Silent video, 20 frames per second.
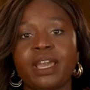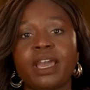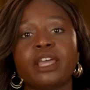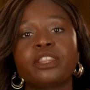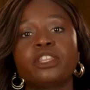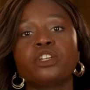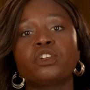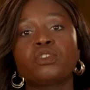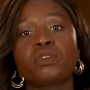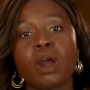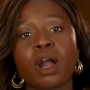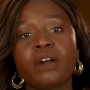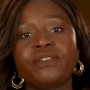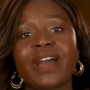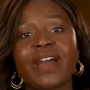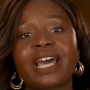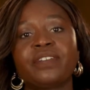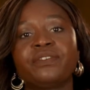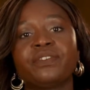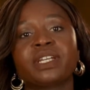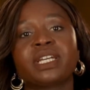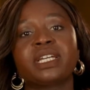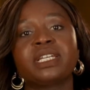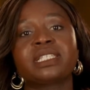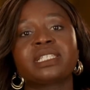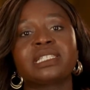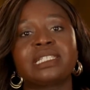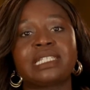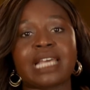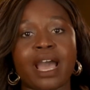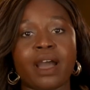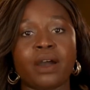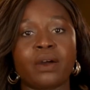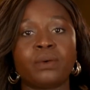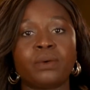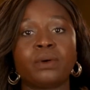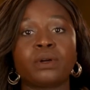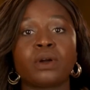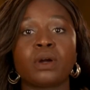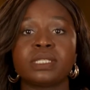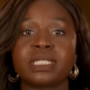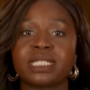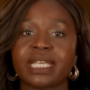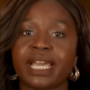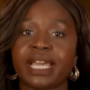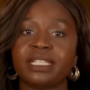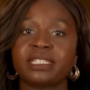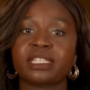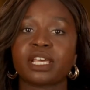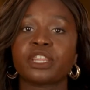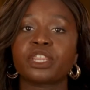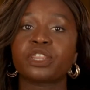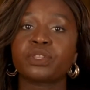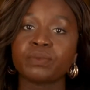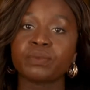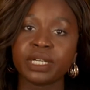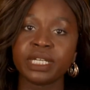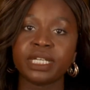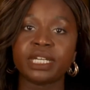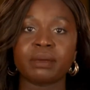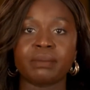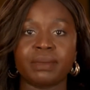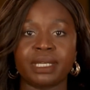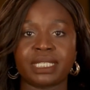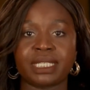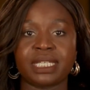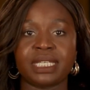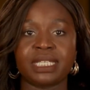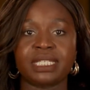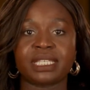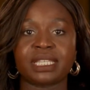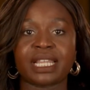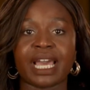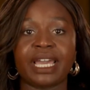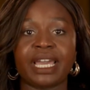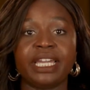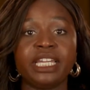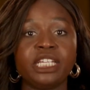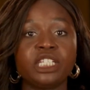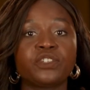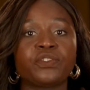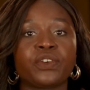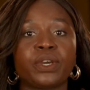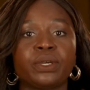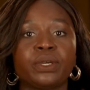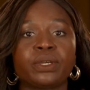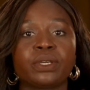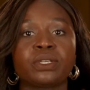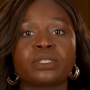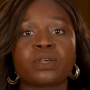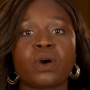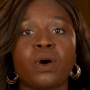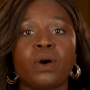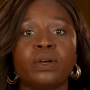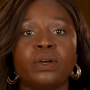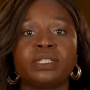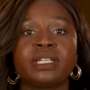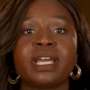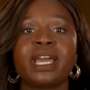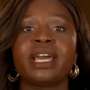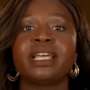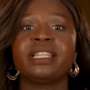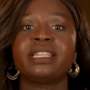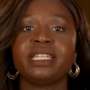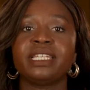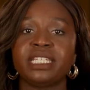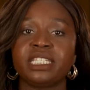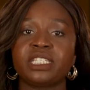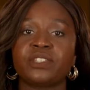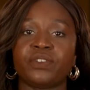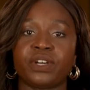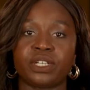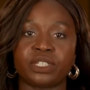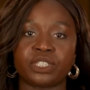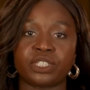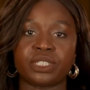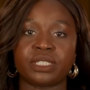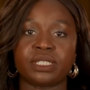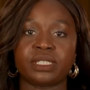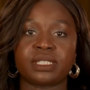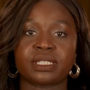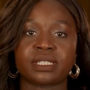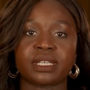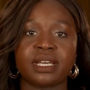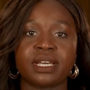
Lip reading: The Graph Advocates DAO contains 3 committees that each focus on these functions.